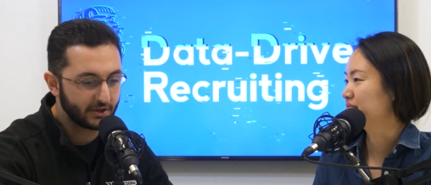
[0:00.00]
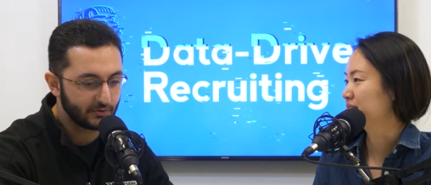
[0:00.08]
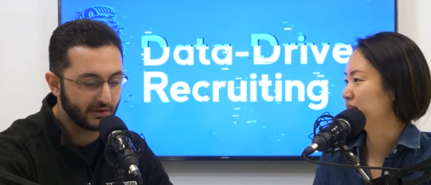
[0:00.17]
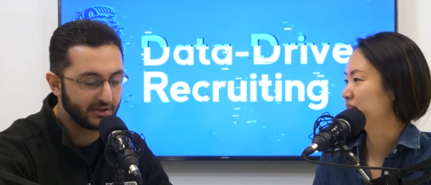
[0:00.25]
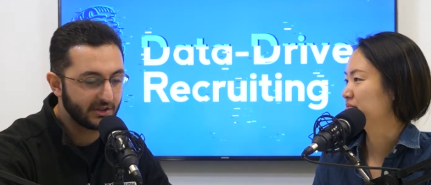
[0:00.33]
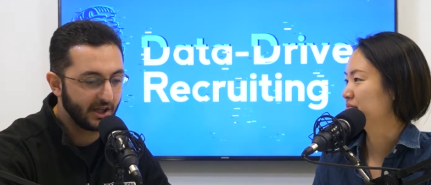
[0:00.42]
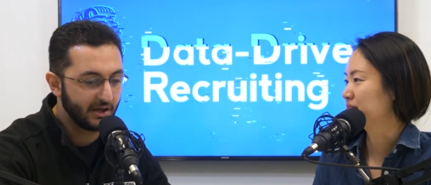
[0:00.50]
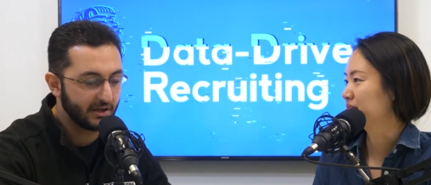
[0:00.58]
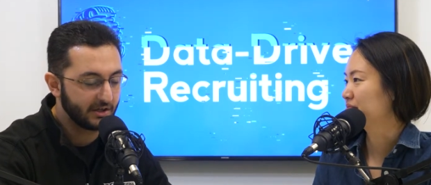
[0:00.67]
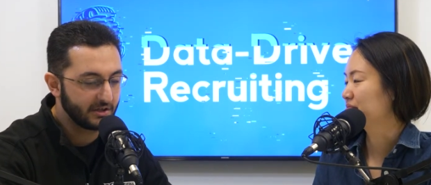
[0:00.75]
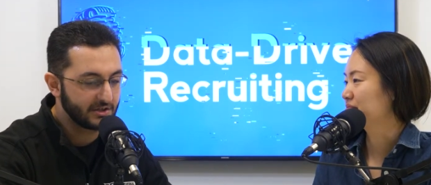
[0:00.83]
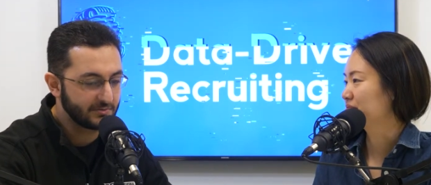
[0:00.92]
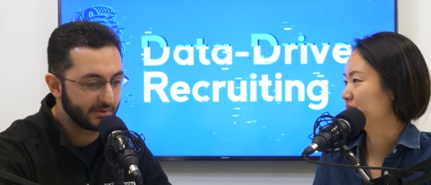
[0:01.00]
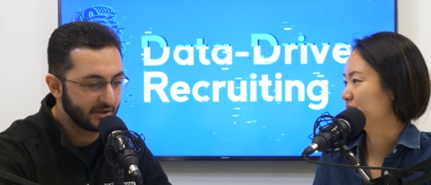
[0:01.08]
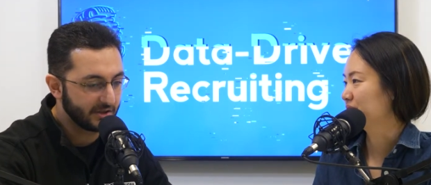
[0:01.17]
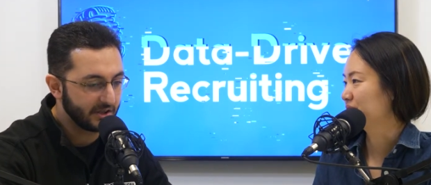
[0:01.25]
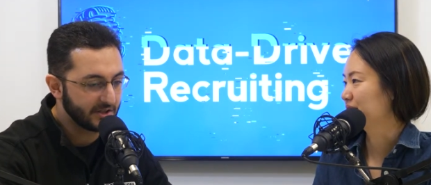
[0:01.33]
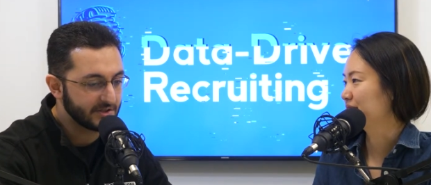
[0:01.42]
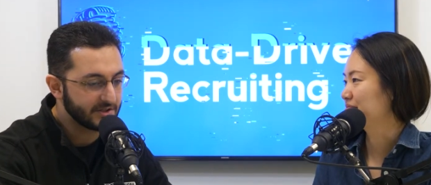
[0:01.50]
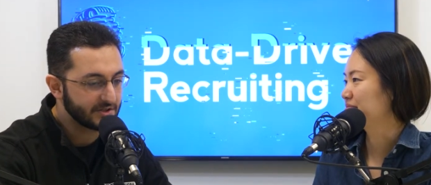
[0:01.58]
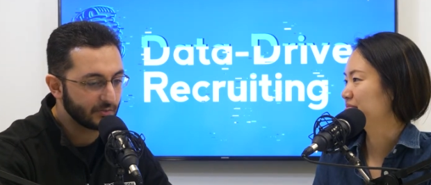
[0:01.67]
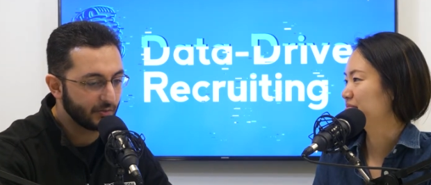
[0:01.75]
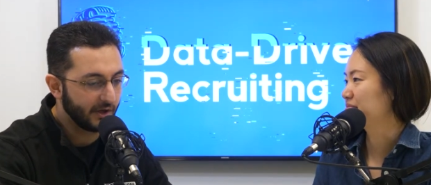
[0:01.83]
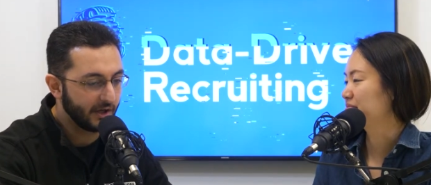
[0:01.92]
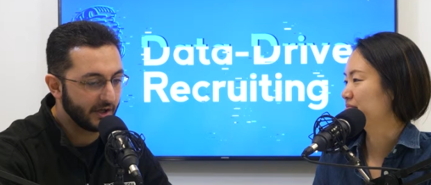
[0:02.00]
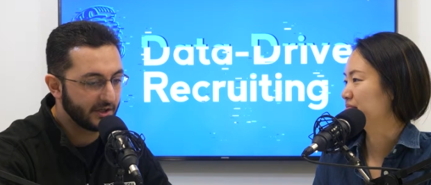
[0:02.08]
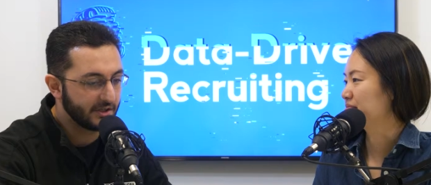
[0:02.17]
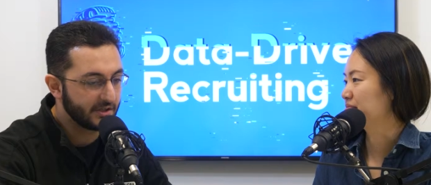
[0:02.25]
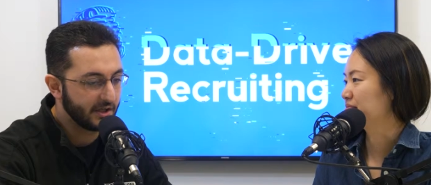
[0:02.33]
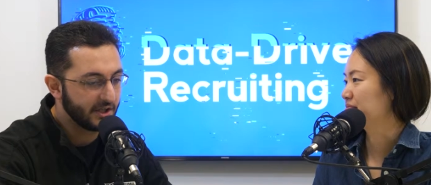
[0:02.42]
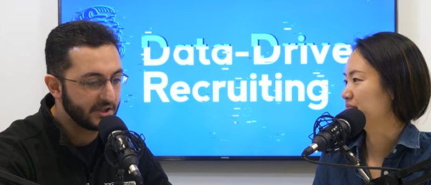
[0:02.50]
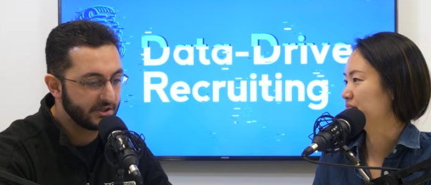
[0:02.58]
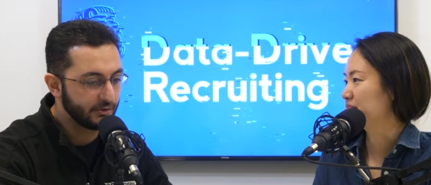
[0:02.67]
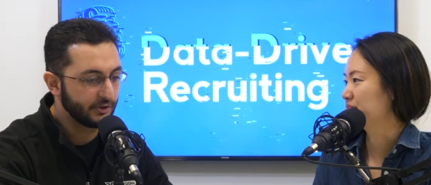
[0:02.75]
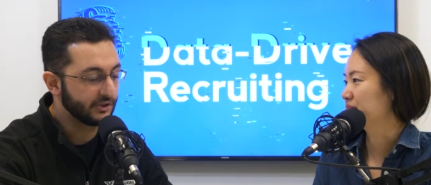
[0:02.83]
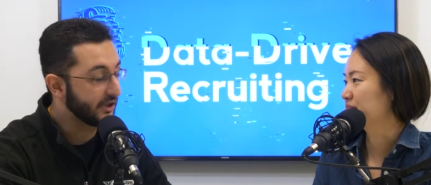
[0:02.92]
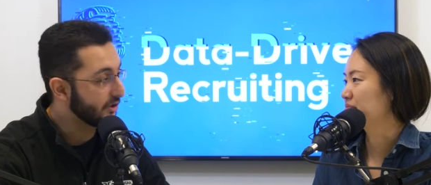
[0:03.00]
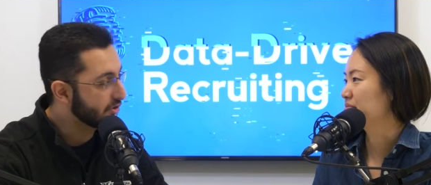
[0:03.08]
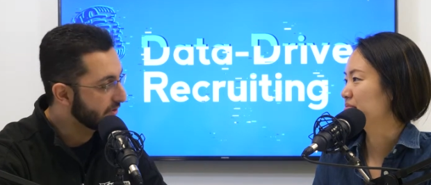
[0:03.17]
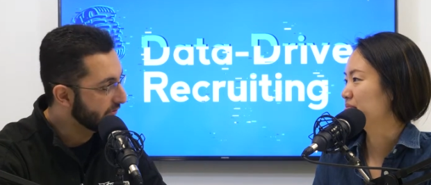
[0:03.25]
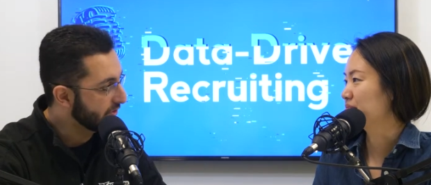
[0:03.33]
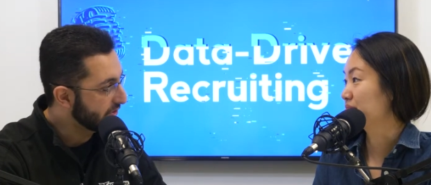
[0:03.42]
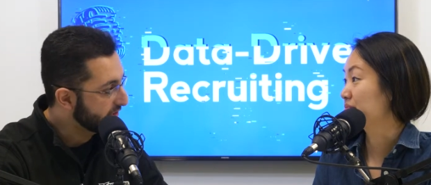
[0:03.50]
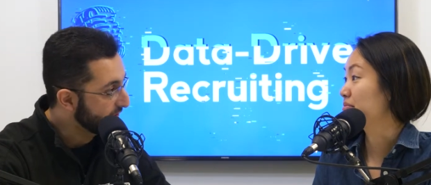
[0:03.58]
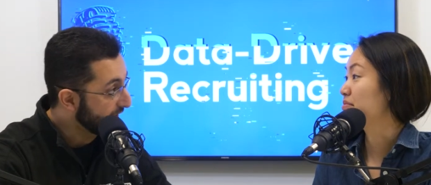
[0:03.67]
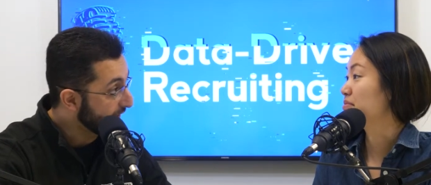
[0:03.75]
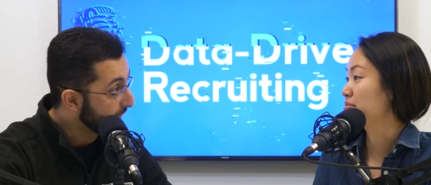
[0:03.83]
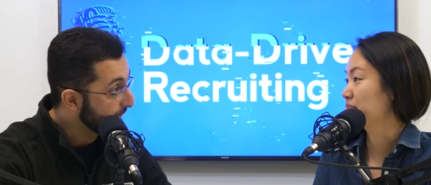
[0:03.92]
Speaker 1: great candidate experience when doing data driven recruiting?